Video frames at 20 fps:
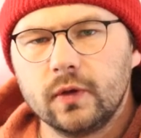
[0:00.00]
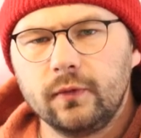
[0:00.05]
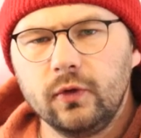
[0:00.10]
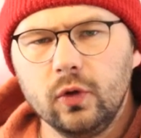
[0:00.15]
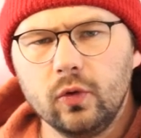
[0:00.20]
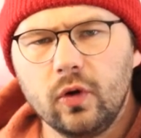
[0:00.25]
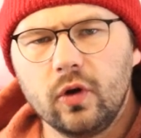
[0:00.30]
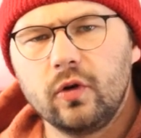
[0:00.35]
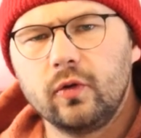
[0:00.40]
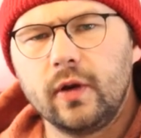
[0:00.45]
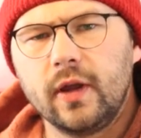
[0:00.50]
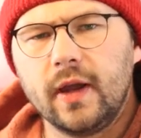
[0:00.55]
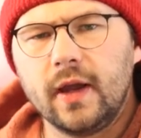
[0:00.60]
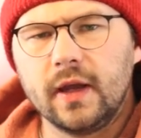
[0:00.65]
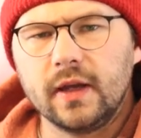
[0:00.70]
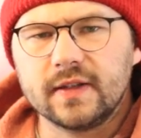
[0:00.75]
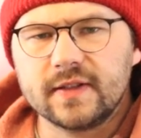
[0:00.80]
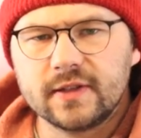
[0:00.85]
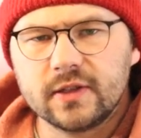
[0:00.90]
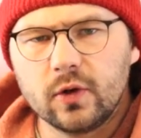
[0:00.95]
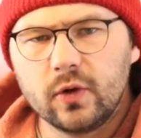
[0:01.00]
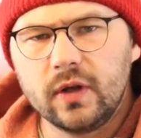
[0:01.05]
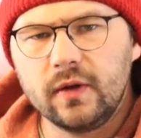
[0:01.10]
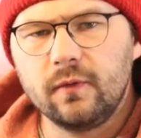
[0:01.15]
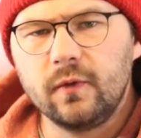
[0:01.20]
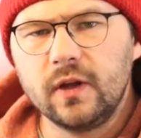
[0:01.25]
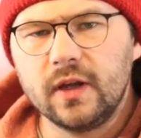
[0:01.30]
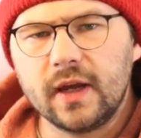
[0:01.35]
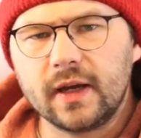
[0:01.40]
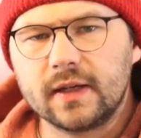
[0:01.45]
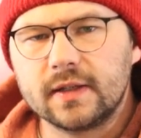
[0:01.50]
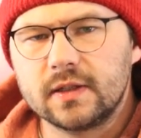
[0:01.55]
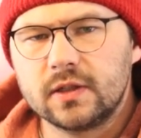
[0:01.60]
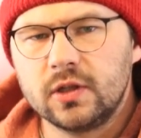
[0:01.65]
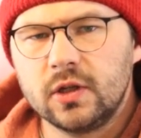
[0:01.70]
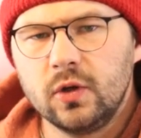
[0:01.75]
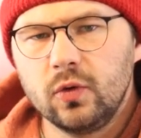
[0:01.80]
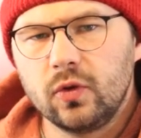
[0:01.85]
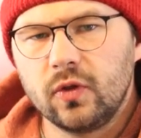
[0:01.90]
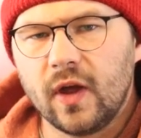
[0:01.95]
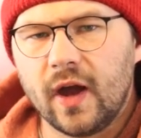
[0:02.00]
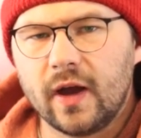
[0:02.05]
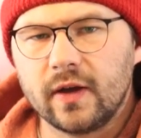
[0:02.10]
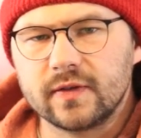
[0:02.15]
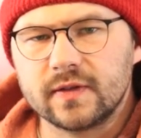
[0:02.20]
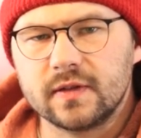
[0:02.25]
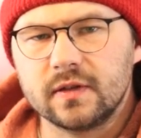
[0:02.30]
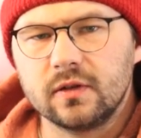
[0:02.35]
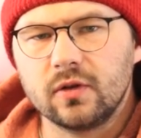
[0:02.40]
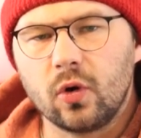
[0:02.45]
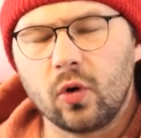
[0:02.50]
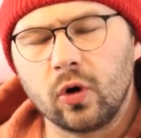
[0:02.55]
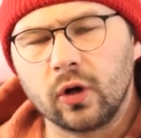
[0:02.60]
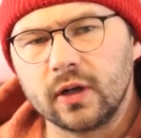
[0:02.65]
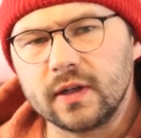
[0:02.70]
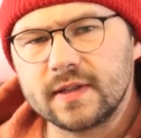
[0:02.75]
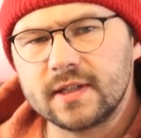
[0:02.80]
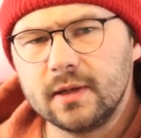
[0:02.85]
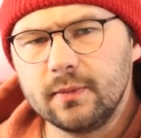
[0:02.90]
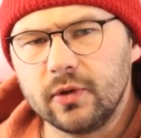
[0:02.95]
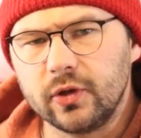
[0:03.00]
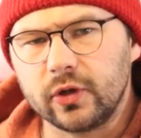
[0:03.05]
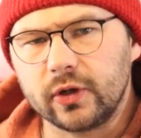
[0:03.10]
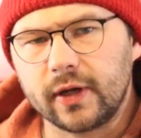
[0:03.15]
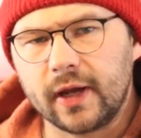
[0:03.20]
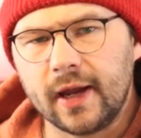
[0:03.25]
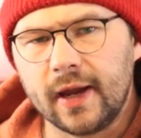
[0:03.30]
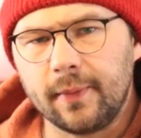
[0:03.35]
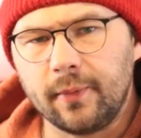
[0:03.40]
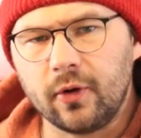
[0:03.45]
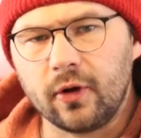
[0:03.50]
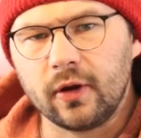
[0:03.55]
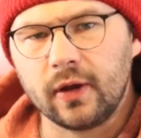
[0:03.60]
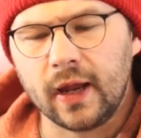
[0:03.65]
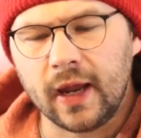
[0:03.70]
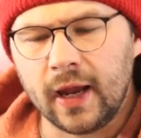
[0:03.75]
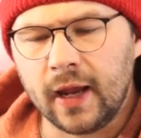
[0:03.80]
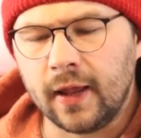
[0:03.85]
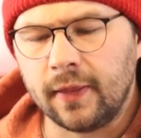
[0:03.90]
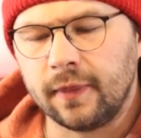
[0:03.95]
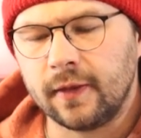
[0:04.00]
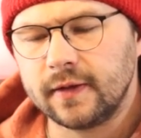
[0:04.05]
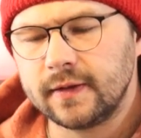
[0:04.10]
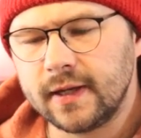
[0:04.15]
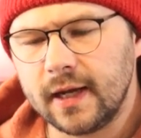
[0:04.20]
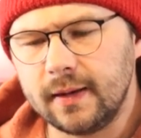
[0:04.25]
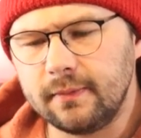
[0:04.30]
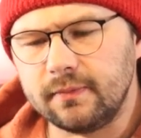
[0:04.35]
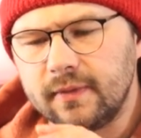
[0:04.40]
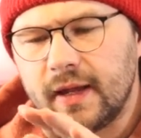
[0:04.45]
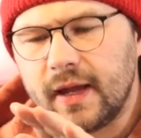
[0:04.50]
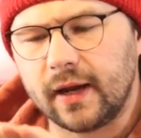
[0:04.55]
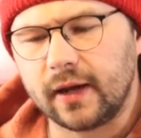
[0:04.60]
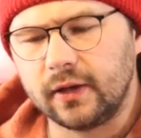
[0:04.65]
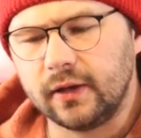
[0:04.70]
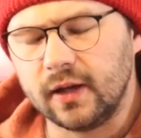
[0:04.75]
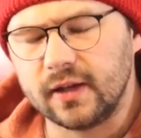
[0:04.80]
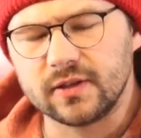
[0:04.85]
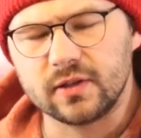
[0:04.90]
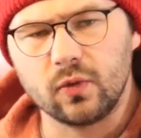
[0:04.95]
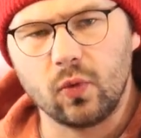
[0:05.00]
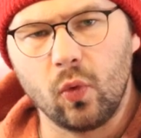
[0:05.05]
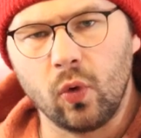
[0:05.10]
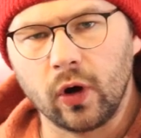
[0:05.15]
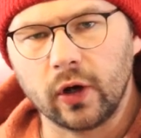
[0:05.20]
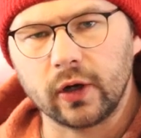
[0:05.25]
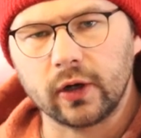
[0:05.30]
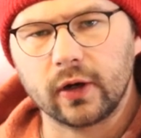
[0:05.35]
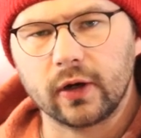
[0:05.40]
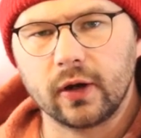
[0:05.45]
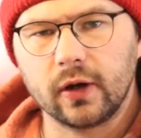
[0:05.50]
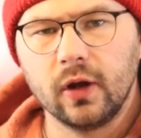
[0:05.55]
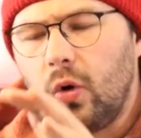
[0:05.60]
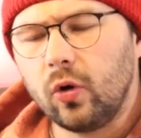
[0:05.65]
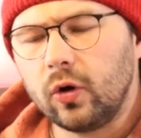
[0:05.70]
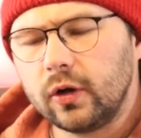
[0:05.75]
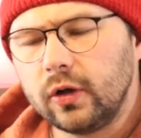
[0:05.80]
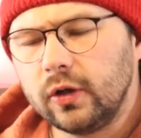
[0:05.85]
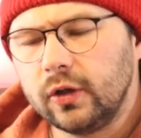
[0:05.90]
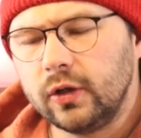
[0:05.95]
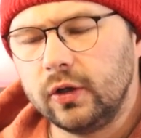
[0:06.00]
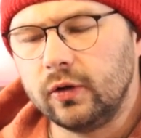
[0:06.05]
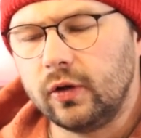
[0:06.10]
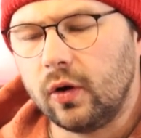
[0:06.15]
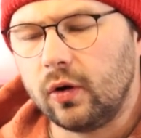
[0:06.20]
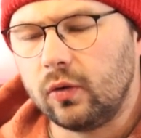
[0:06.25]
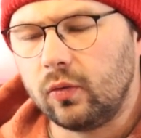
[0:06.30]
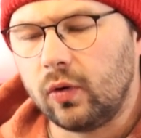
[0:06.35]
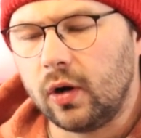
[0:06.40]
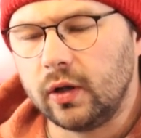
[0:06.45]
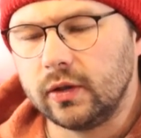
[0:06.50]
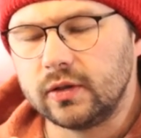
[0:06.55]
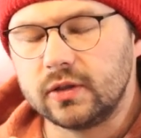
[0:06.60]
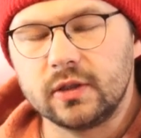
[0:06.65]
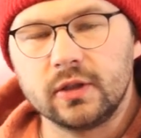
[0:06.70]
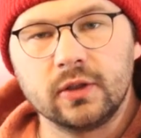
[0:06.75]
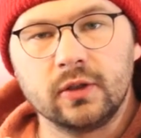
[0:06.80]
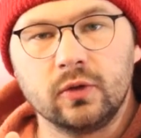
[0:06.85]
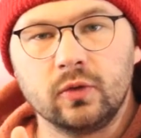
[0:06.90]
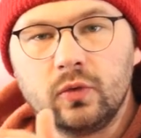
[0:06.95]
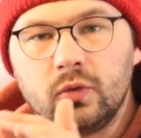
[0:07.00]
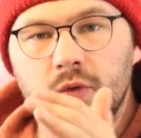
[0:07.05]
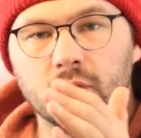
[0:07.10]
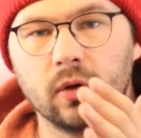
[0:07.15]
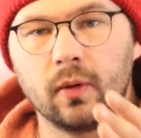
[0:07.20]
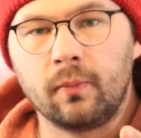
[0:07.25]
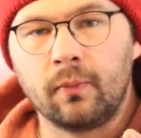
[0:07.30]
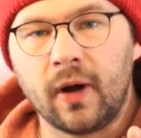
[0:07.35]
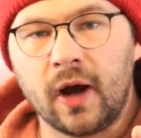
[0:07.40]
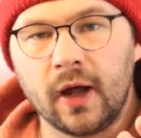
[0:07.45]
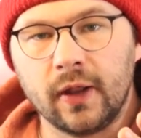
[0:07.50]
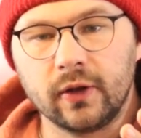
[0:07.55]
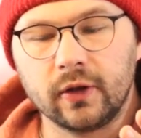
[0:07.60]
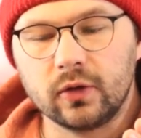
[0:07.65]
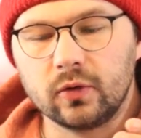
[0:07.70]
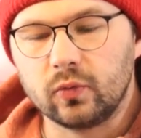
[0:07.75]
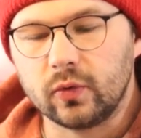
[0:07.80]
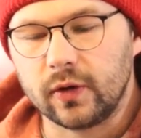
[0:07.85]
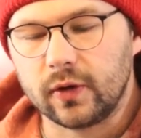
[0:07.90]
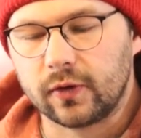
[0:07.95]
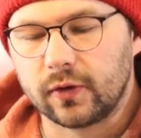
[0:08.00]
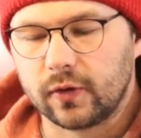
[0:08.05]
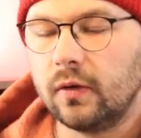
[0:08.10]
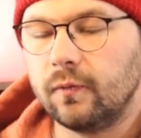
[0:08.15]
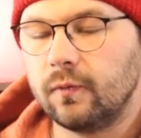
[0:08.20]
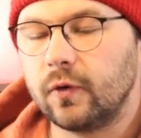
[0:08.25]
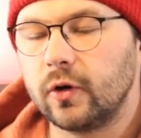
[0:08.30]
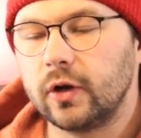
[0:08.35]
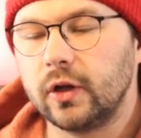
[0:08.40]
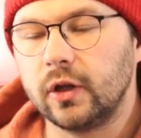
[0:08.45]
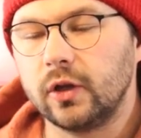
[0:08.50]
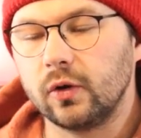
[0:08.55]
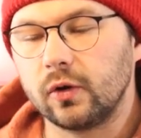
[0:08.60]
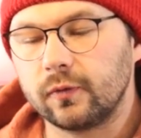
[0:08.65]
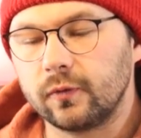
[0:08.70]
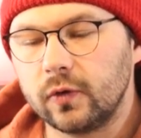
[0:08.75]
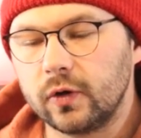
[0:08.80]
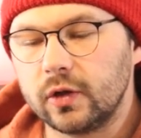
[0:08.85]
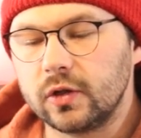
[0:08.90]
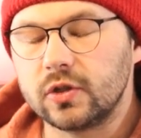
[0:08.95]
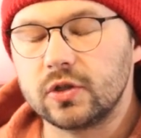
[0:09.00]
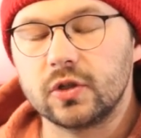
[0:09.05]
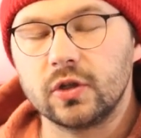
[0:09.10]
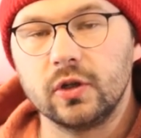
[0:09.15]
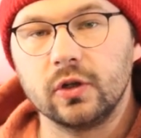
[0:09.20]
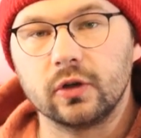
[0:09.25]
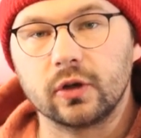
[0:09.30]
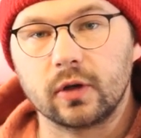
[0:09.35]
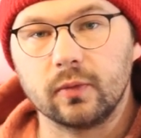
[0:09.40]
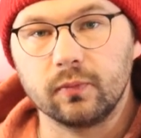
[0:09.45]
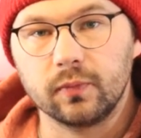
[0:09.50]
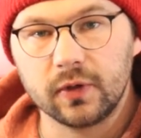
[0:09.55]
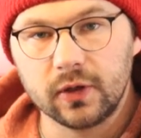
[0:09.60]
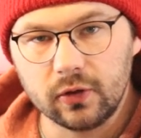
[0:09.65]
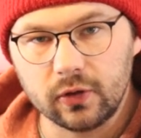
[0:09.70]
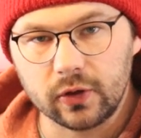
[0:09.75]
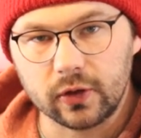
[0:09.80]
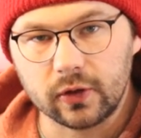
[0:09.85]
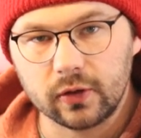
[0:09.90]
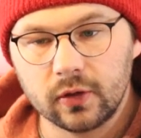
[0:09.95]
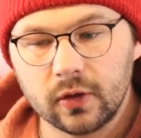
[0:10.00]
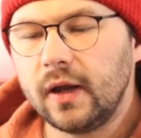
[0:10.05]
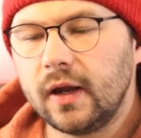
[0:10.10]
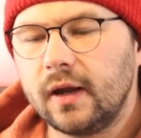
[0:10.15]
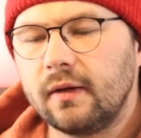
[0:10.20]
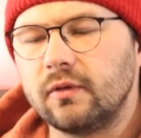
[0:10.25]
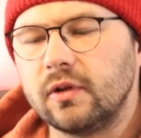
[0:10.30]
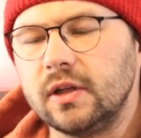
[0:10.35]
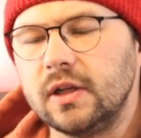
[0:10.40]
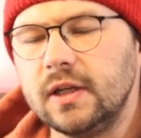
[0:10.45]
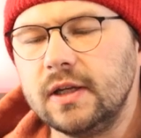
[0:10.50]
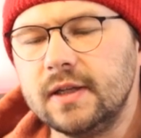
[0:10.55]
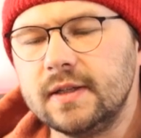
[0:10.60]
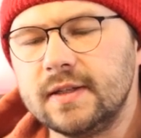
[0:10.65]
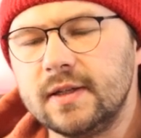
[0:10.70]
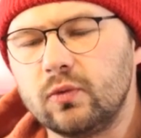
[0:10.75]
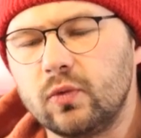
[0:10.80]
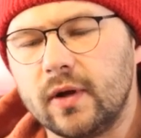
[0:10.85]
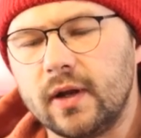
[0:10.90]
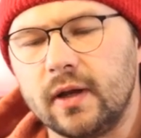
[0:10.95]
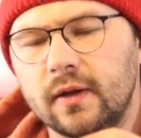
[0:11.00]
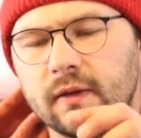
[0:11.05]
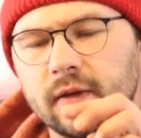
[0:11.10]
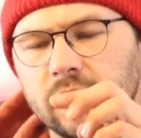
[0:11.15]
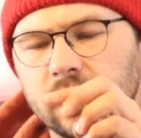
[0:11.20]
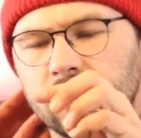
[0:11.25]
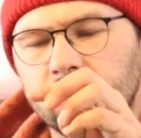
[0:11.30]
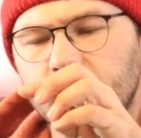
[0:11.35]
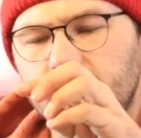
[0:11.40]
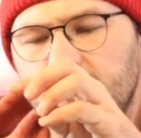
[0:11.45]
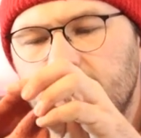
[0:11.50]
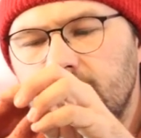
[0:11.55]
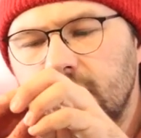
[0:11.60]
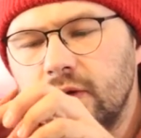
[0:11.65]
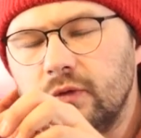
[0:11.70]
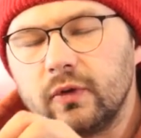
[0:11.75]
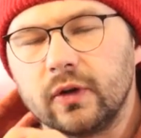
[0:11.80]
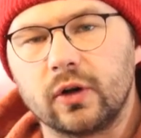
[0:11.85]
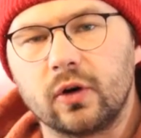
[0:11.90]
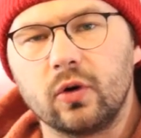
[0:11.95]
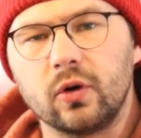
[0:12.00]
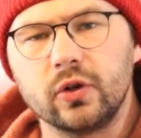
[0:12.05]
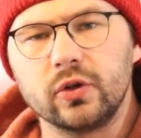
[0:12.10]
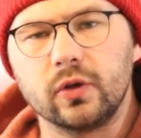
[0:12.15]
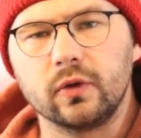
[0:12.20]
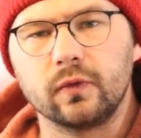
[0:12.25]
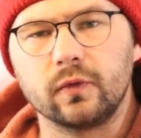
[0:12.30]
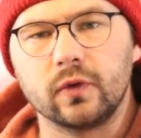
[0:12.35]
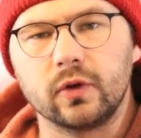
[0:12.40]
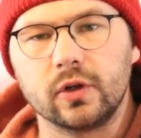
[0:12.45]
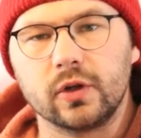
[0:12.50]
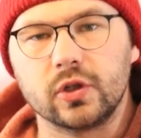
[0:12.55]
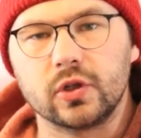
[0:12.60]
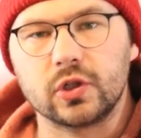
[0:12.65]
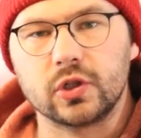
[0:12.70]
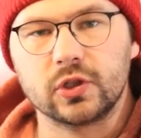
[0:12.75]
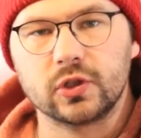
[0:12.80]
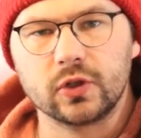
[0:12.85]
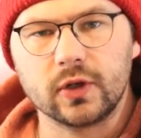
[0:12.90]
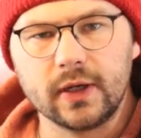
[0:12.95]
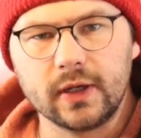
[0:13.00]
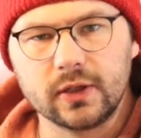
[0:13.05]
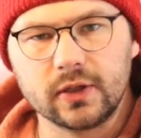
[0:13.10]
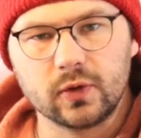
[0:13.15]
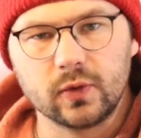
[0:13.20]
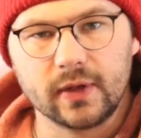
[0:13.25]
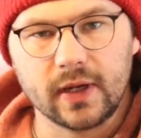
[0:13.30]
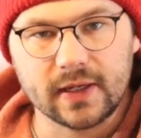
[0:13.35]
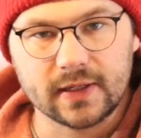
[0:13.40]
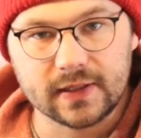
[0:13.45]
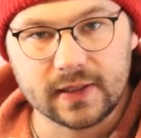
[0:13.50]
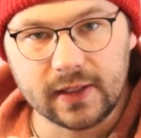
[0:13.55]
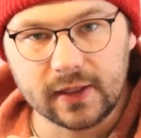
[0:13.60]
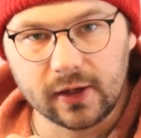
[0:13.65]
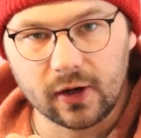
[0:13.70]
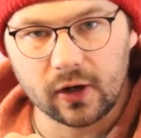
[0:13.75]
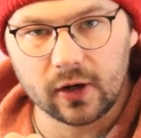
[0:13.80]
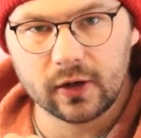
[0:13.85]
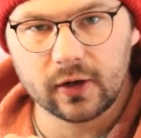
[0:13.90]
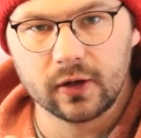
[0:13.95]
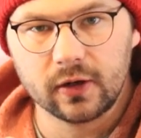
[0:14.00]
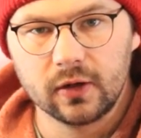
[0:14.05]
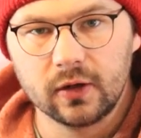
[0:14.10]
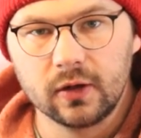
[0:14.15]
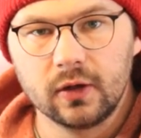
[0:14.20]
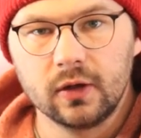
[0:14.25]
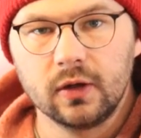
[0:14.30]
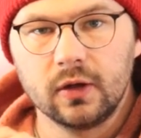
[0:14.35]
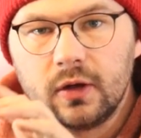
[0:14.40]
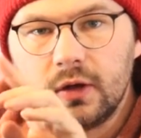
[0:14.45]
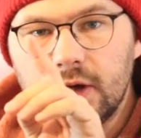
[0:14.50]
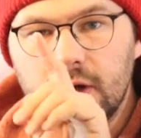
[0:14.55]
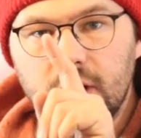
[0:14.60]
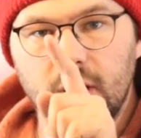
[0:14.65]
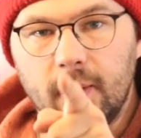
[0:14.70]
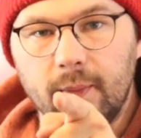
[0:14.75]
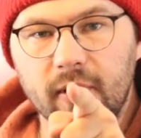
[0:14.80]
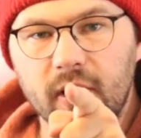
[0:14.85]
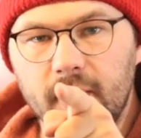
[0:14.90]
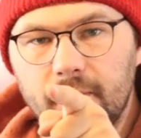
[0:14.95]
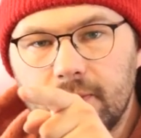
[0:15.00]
So if you own a Sony V X two thousand or a similar camera and the tape deck doesn't work, or you don't want to bother with converting your footage to your computer, then I have an easy way that you can record your footage straight to an S D card coming